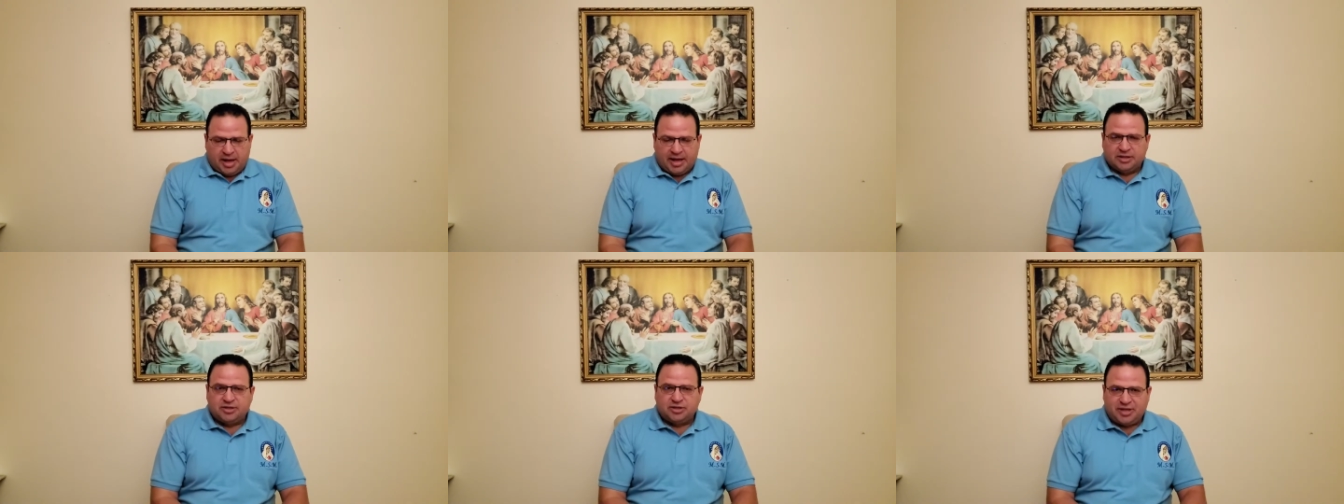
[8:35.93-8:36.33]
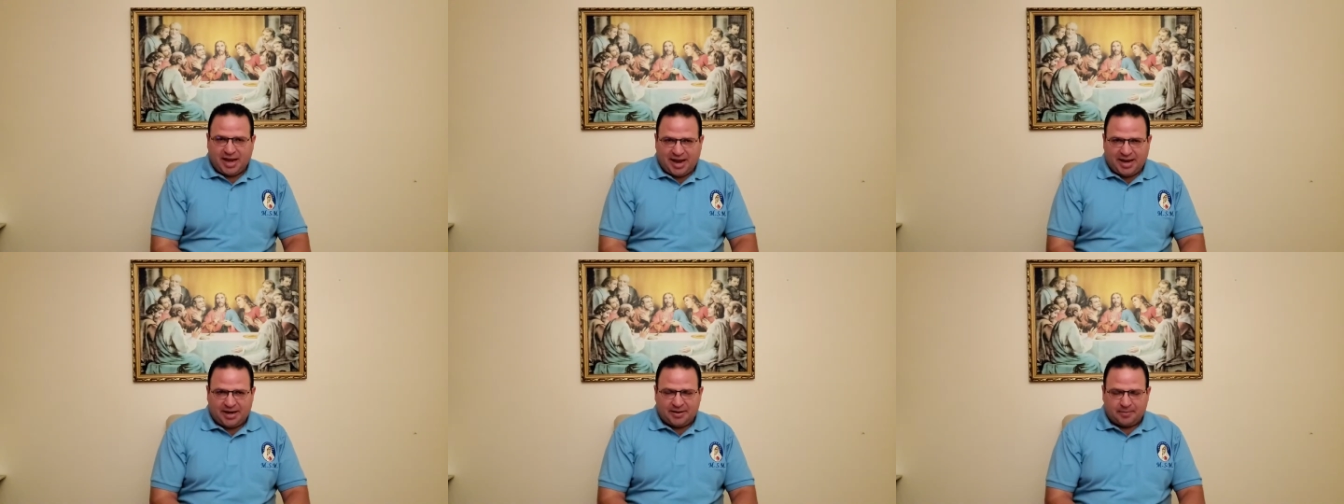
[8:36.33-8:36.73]
And
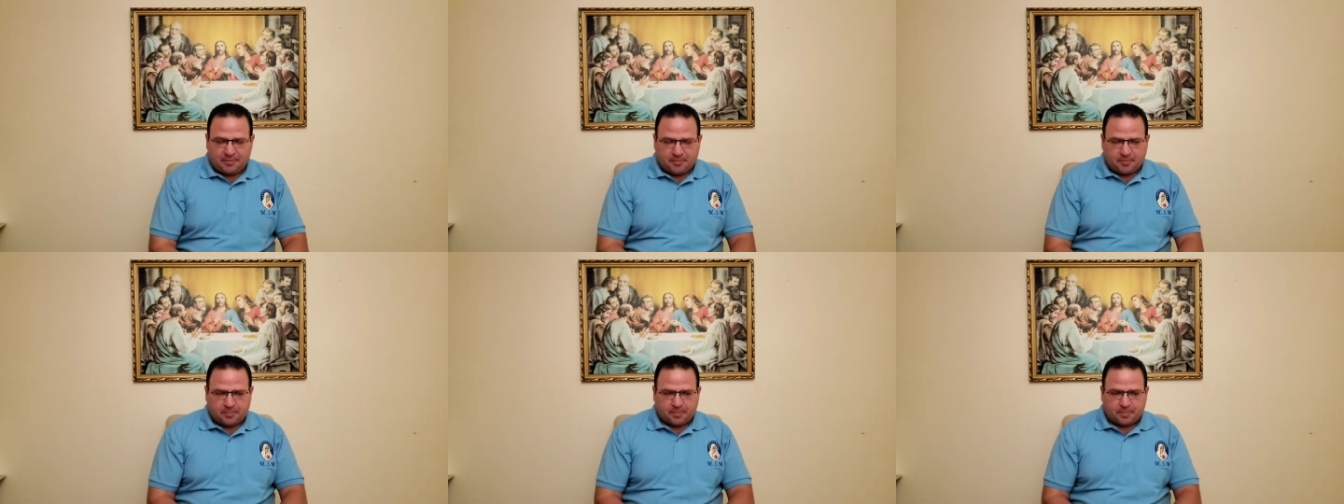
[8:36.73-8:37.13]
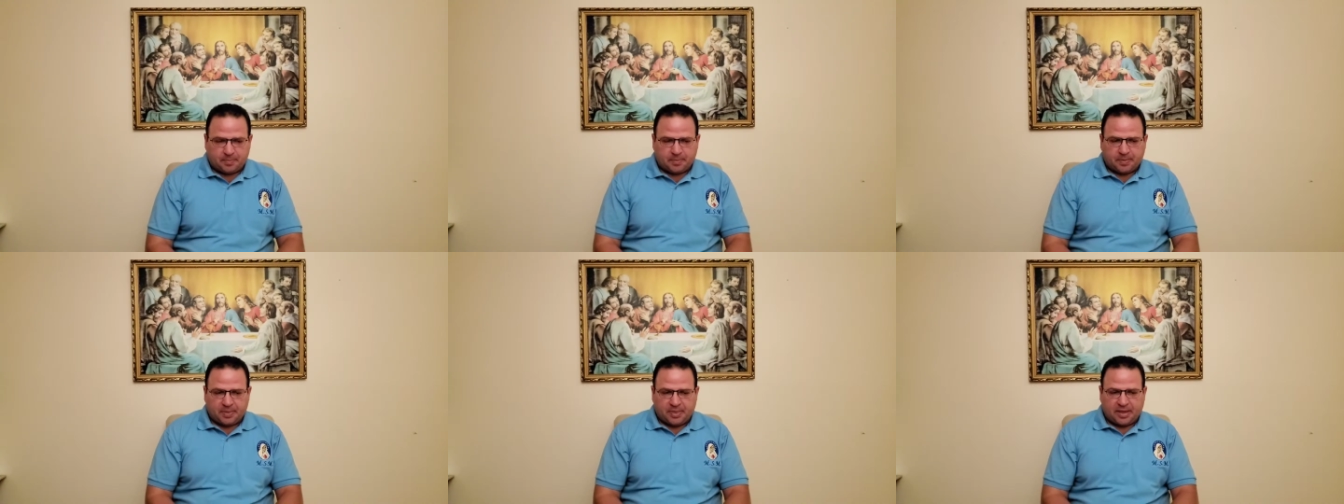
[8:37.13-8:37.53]
today,
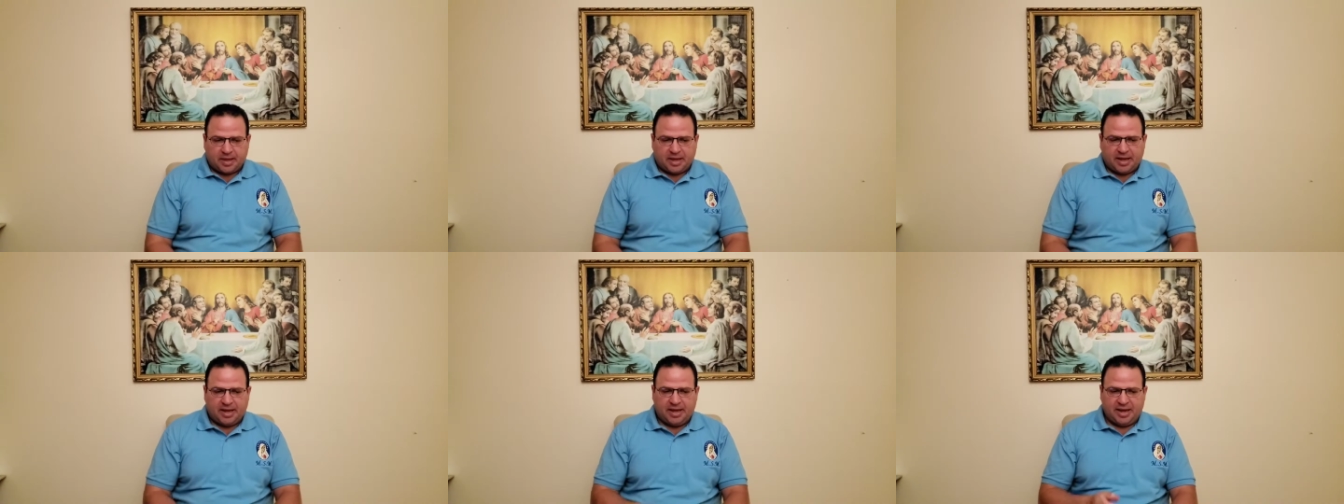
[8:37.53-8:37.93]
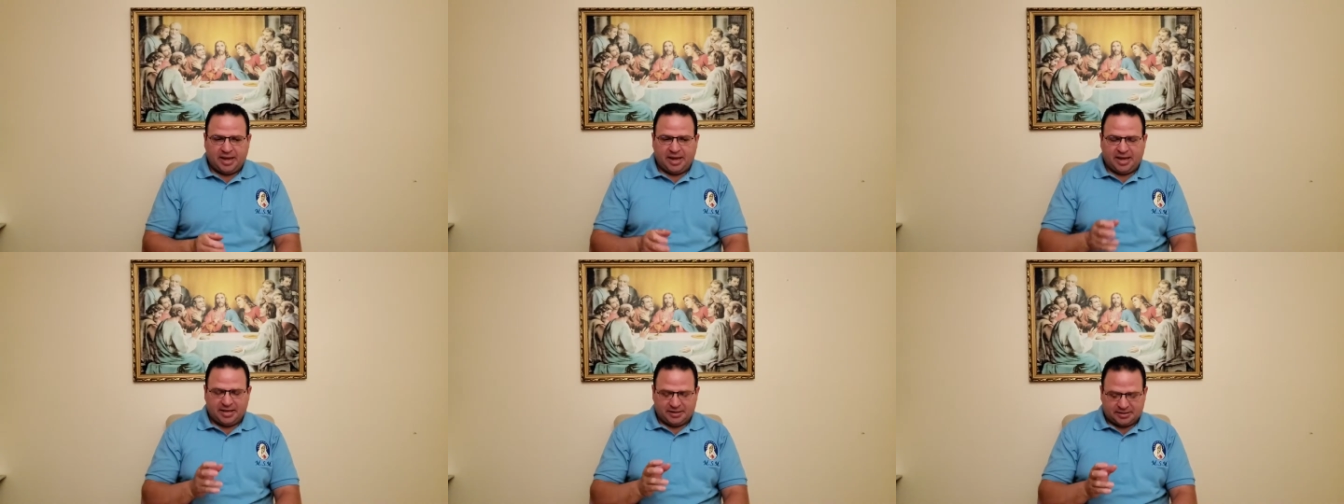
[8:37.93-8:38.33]
he
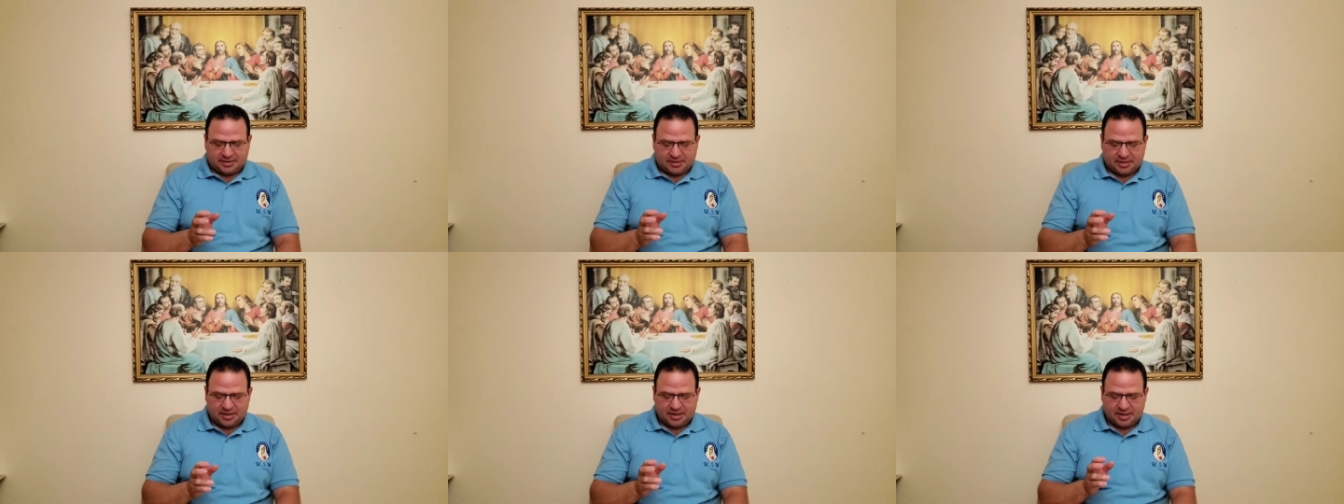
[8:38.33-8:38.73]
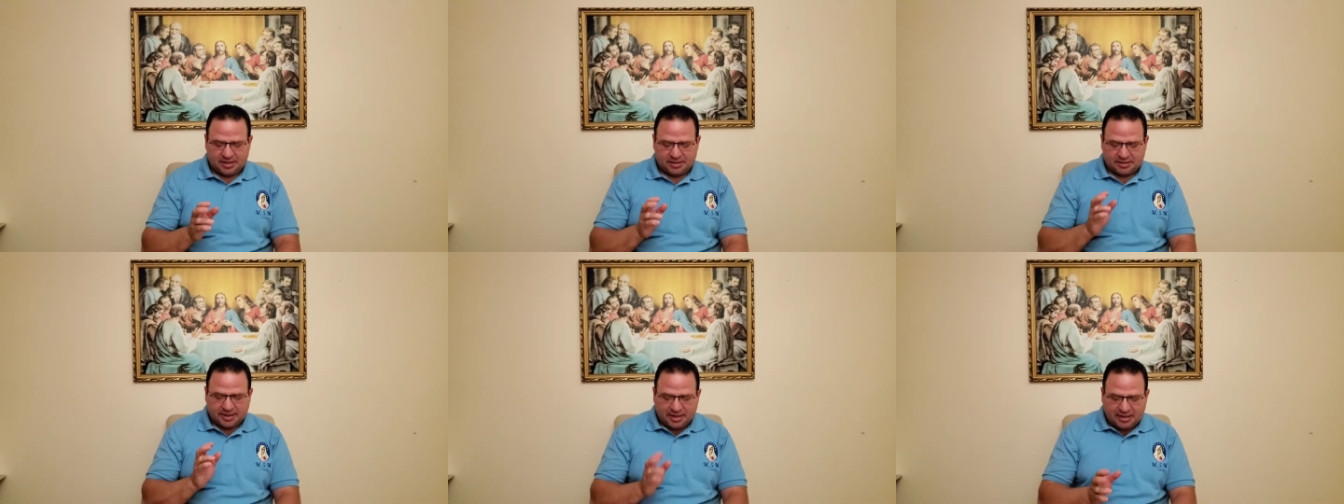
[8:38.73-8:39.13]
is
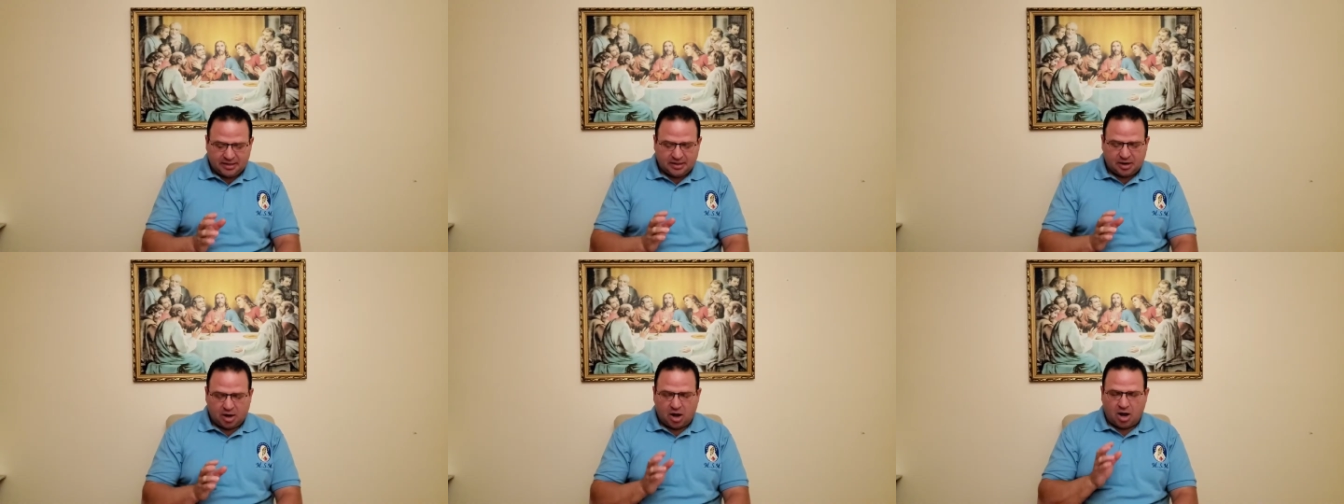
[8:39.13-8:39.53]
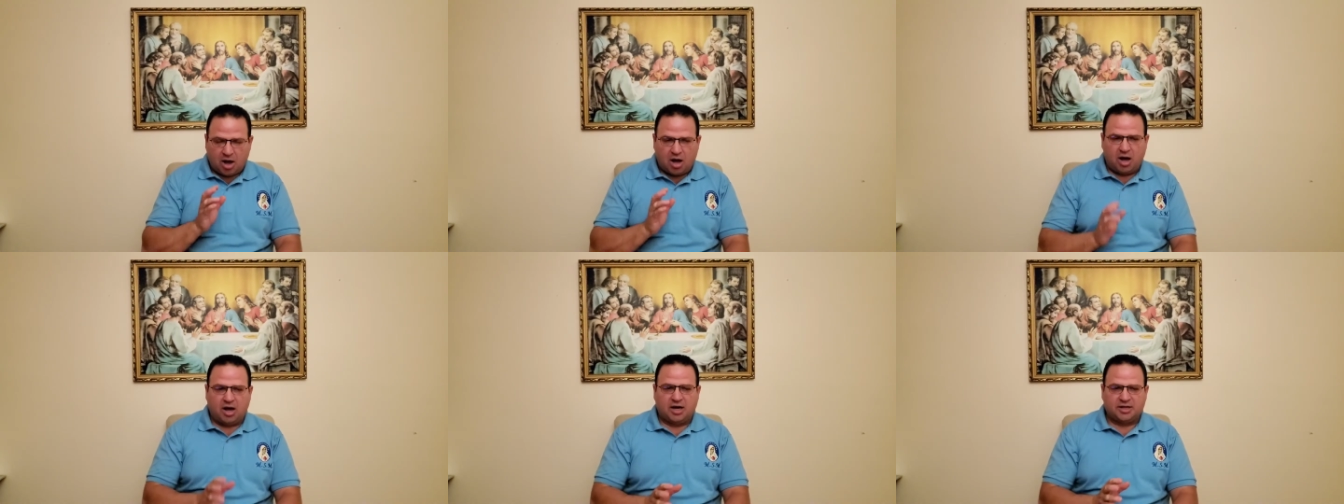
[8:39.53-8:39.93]
telling
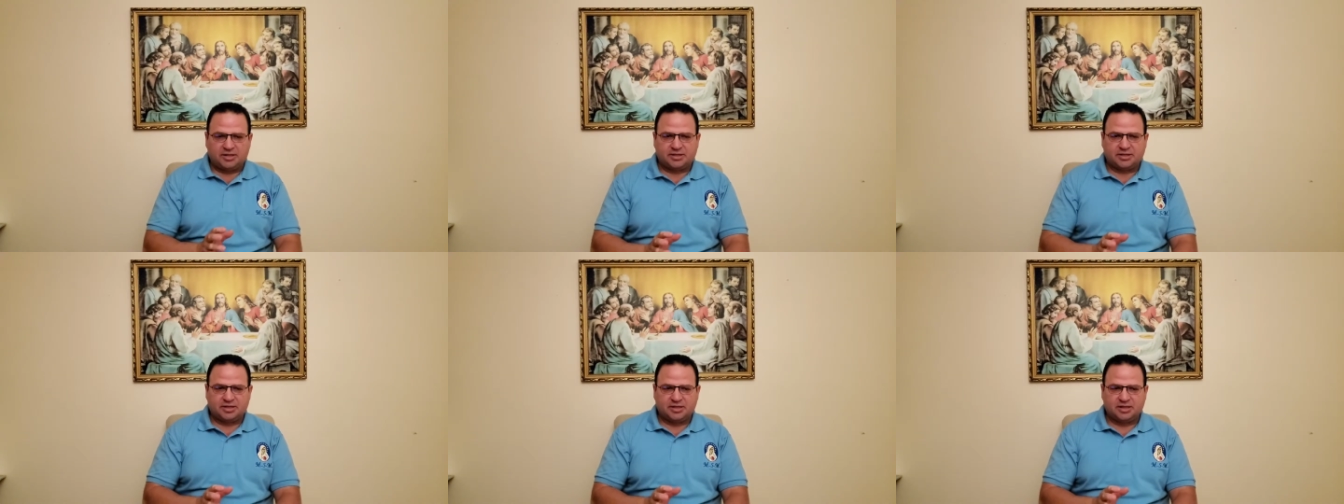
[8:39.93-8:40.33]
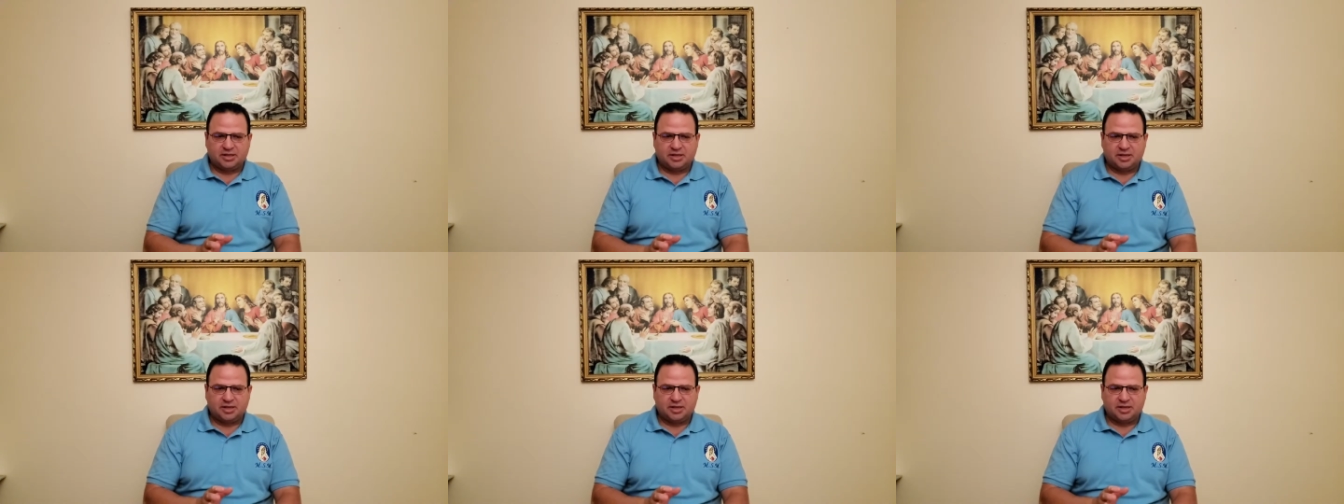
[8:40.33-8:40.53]
us